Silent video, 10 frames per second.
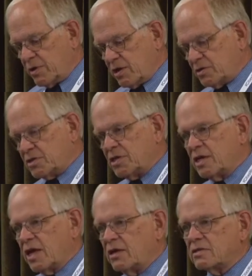mayor city
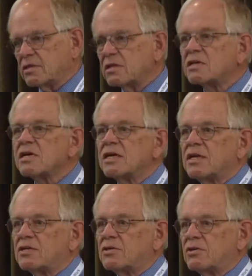council
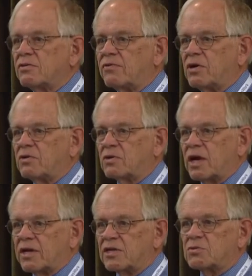to the vote,
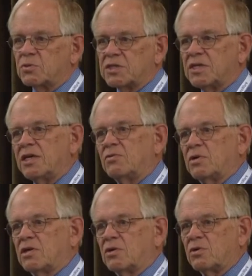I guess we'll see
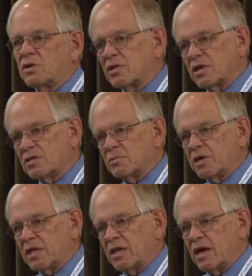what the court thinks
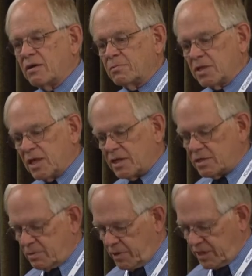about that. But
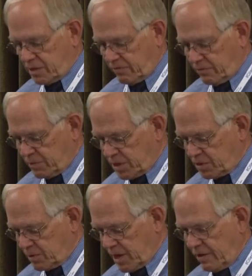that's the best
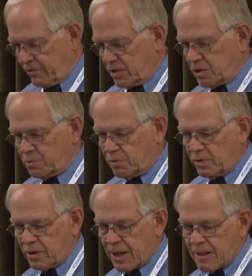information we have at this point.